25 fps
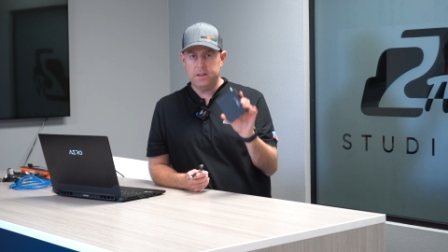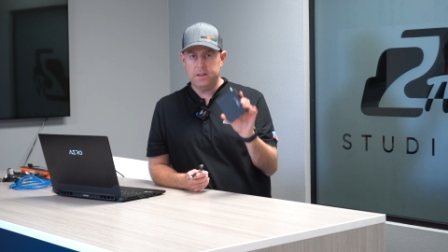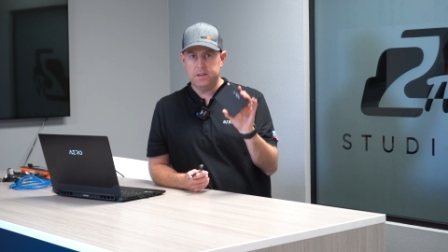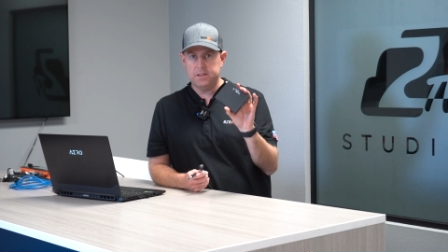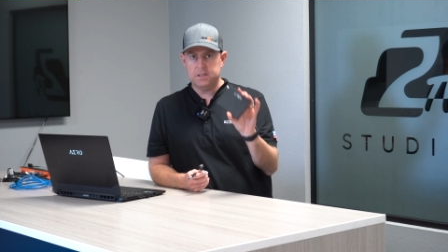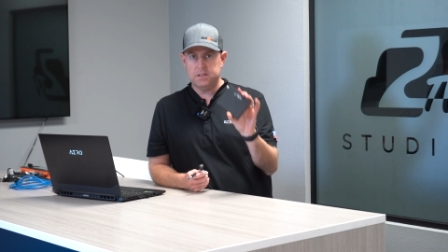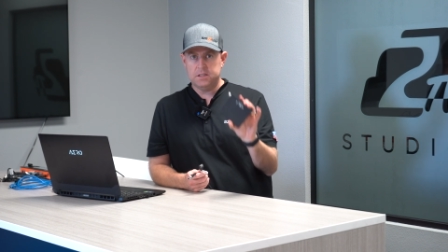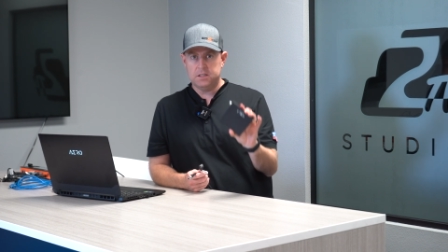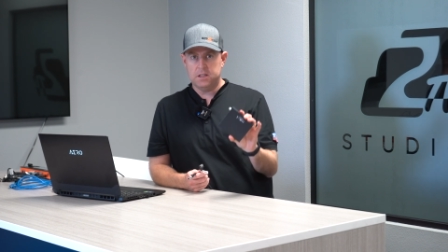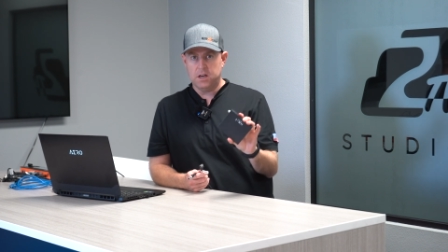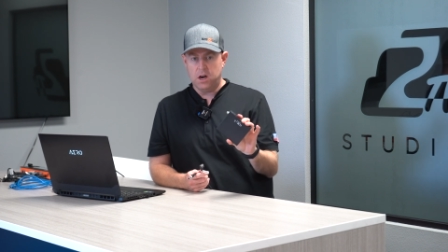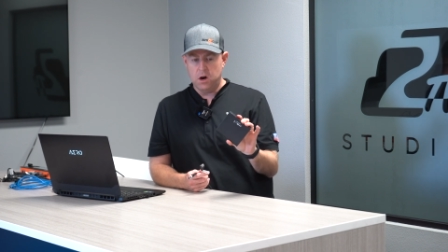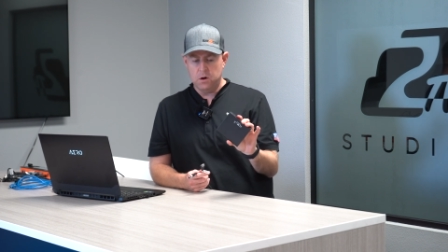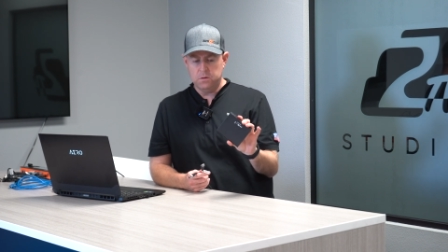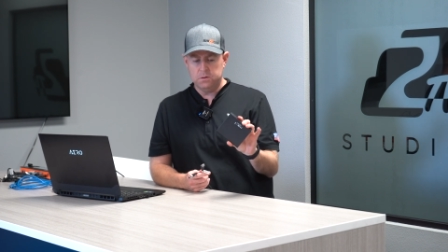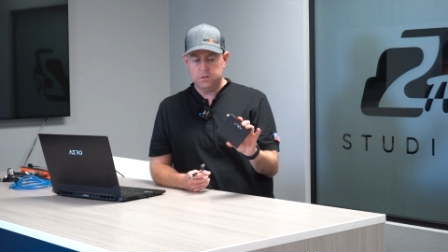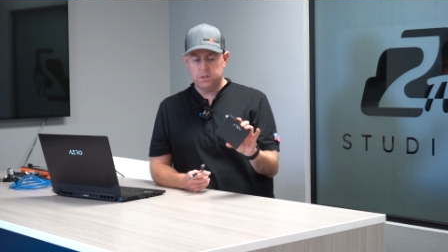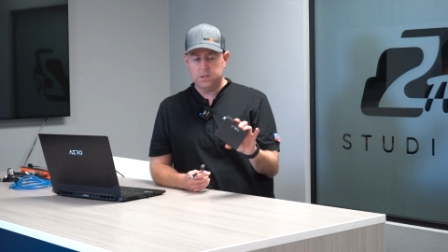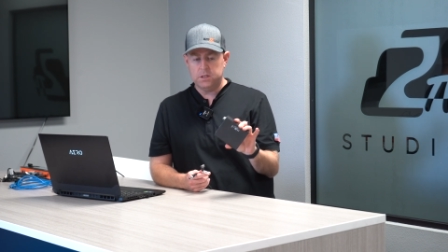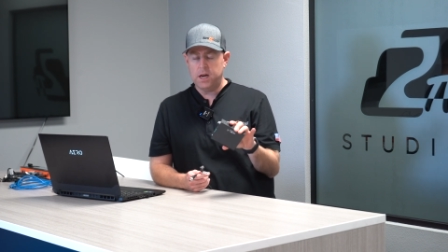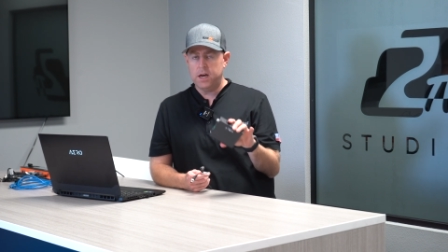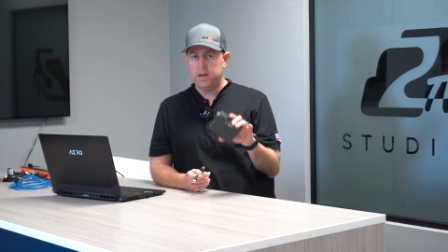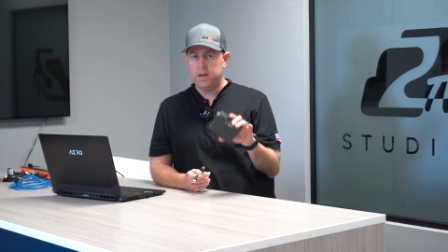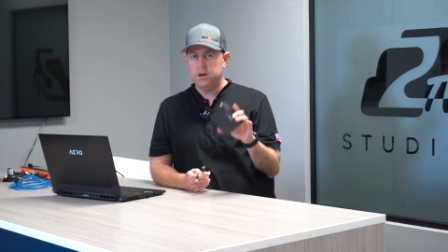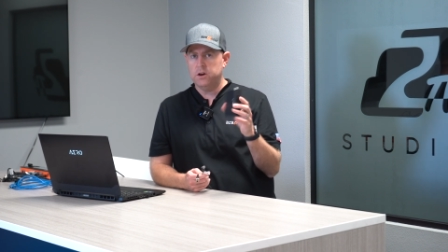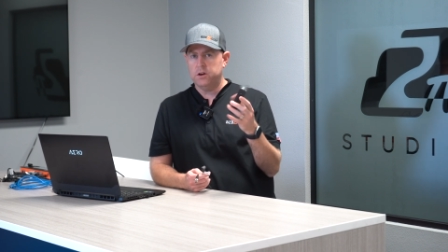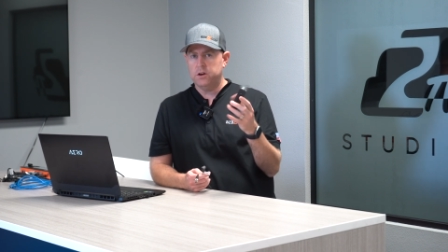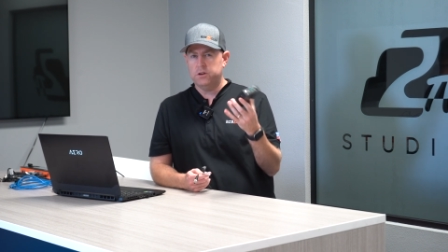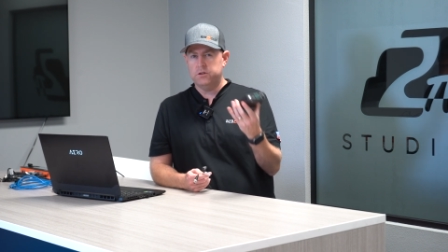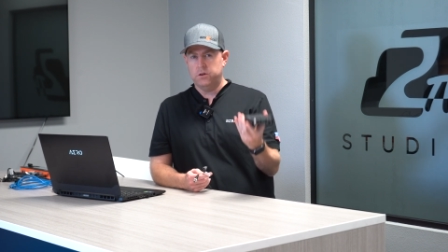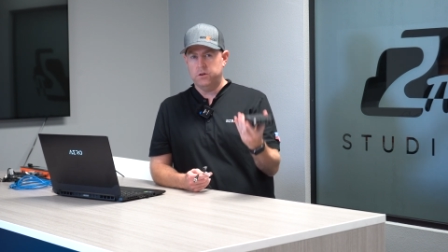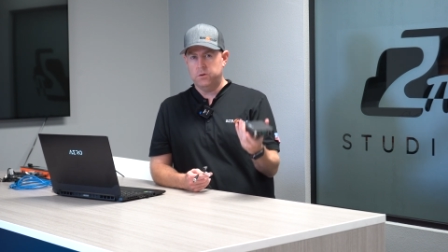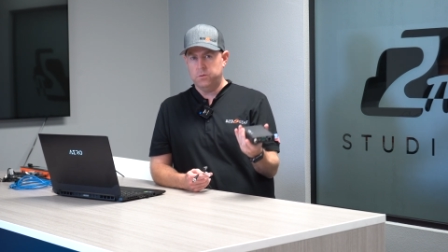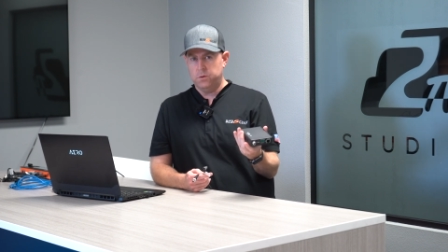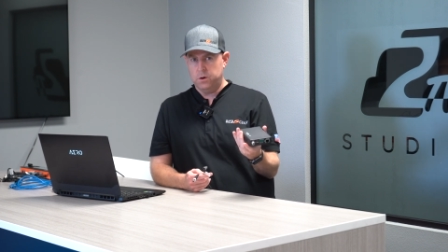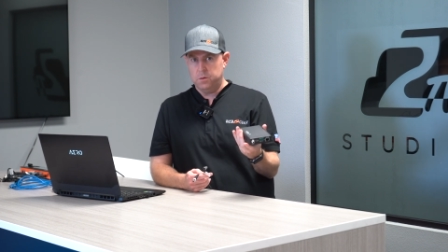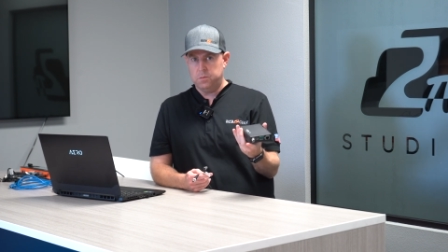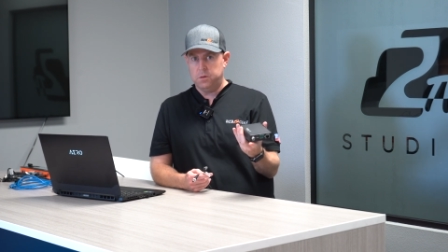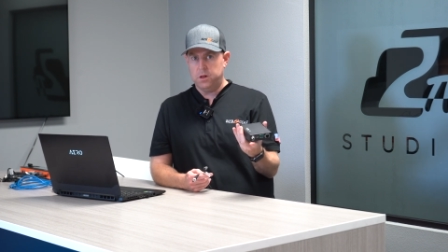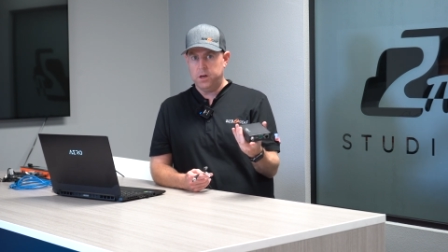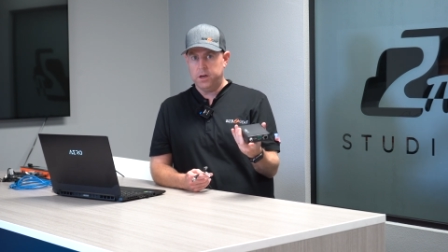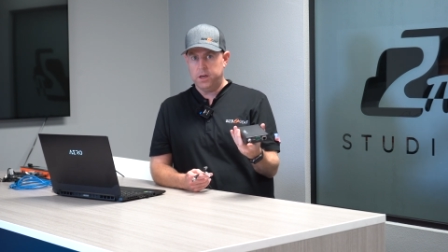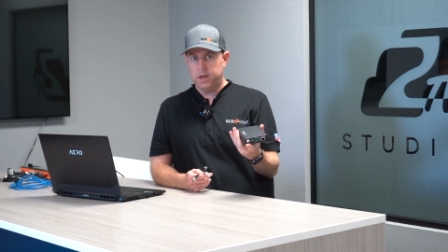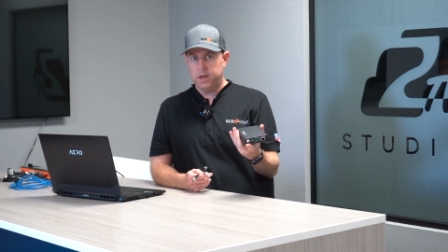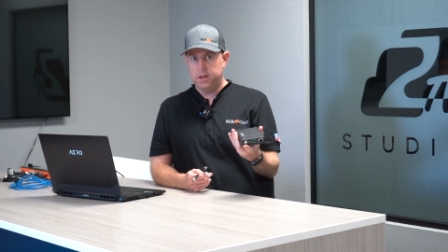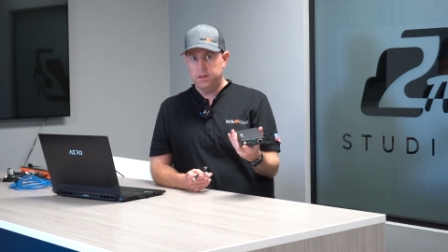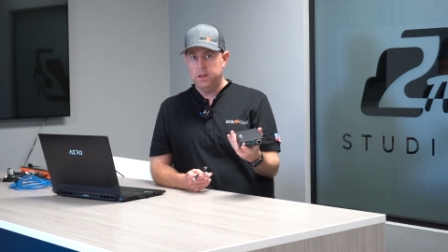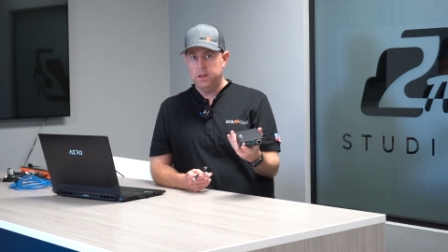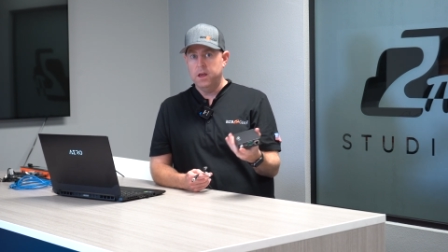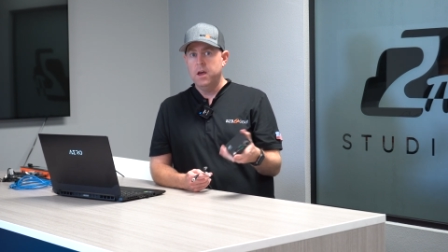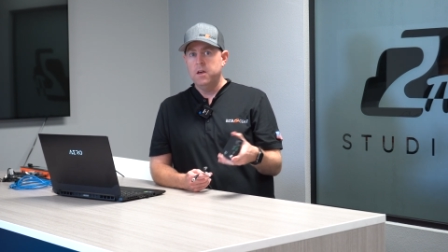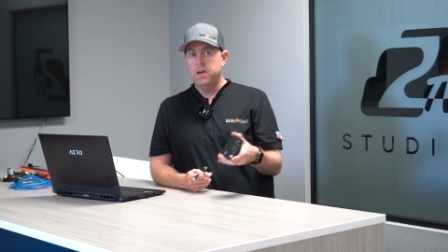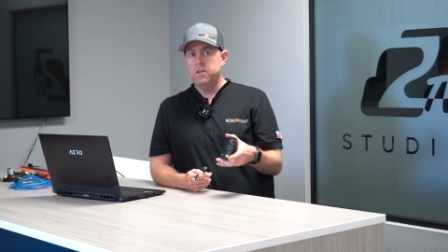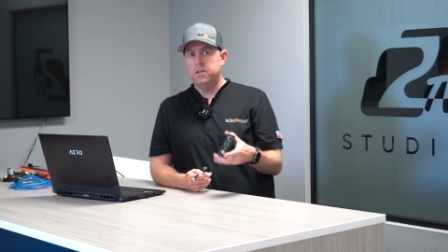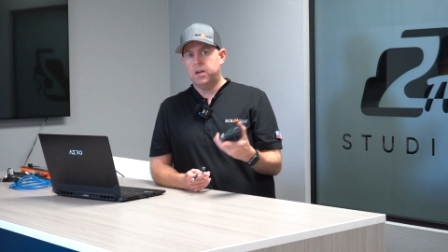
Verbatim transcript: This is the host side, so you want to plug in